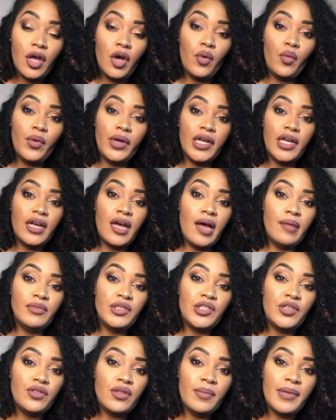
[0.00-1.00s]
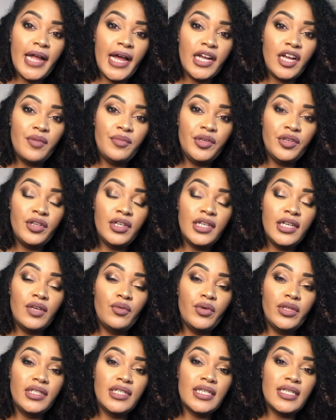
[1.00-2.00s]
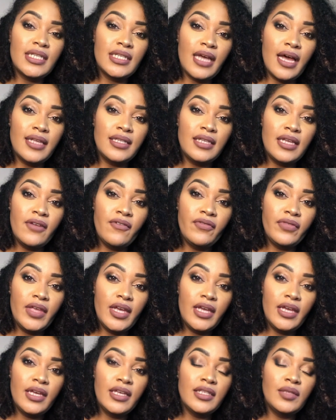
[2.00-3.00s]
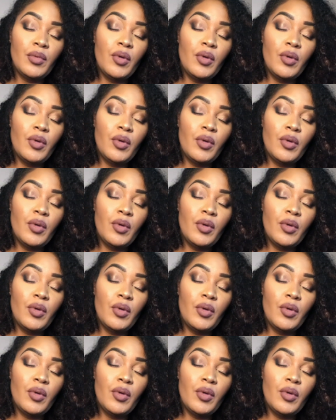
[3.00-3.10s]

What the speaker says: when it comes to the Black community with discussing things,